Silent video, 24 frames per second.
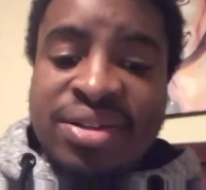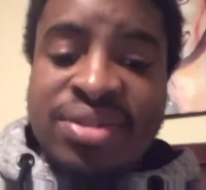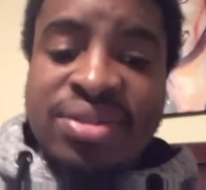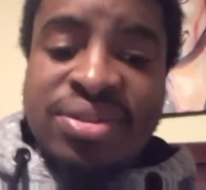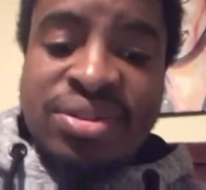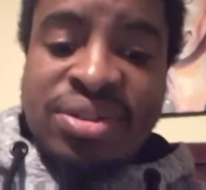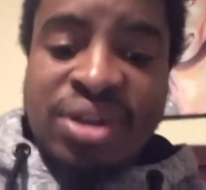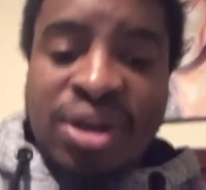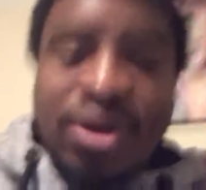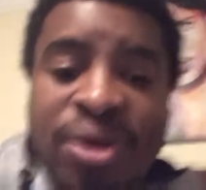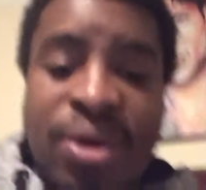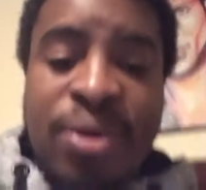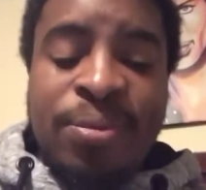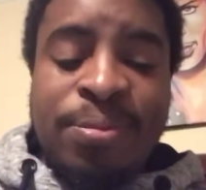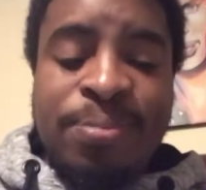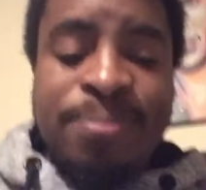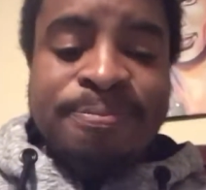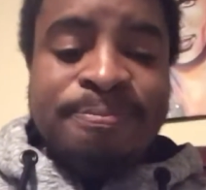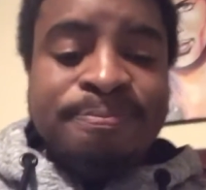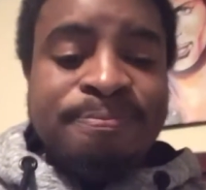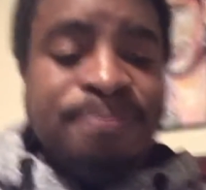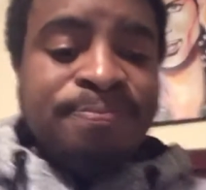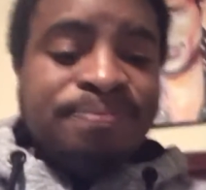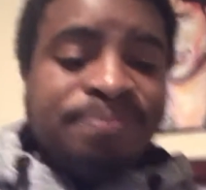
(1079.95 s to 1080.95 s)
So
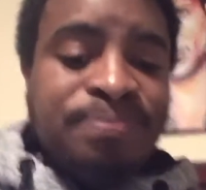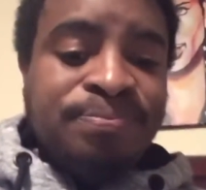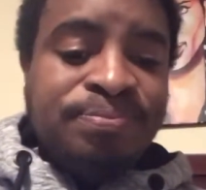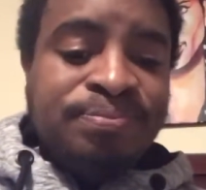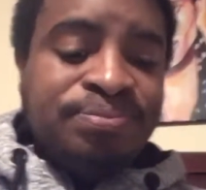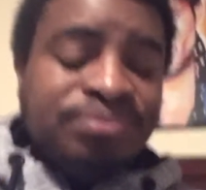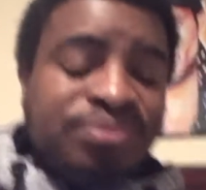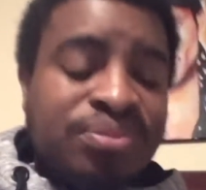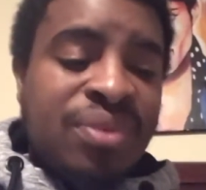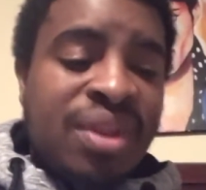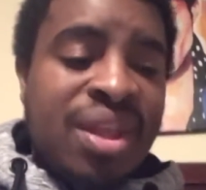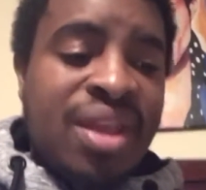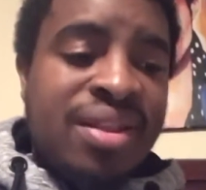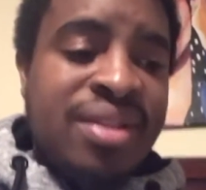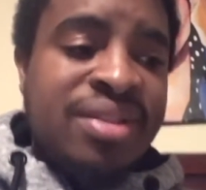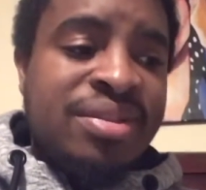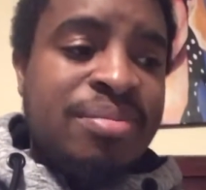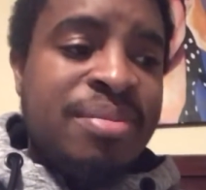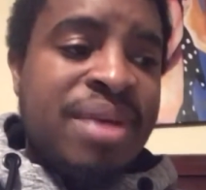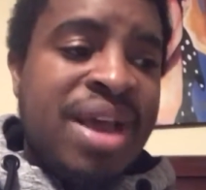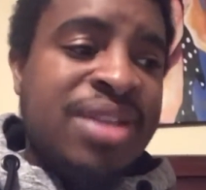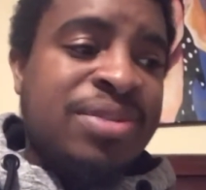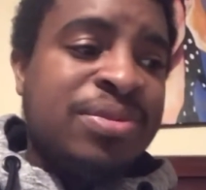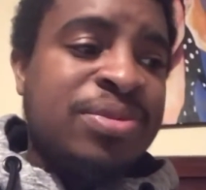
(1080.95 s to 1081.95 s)

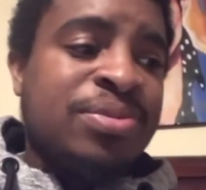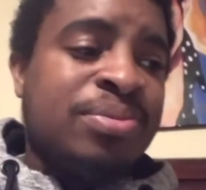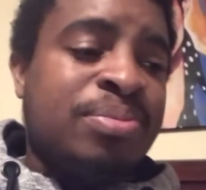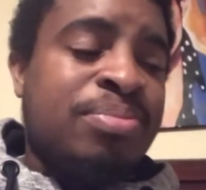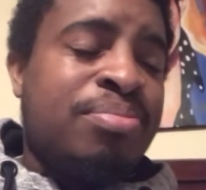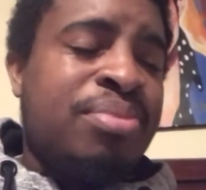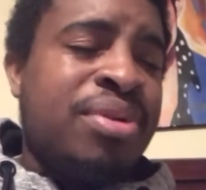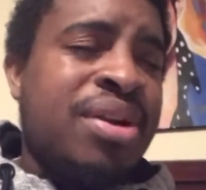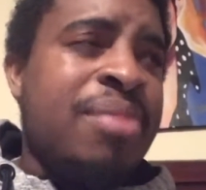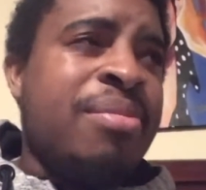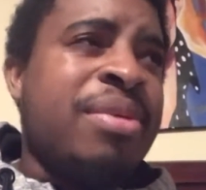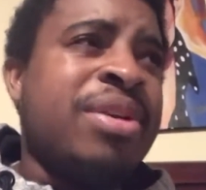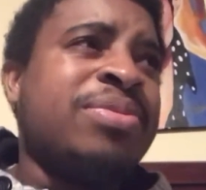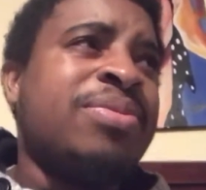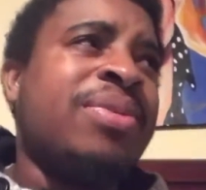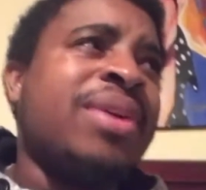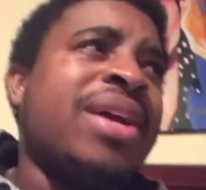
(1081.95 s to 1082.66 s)
this match was pretty much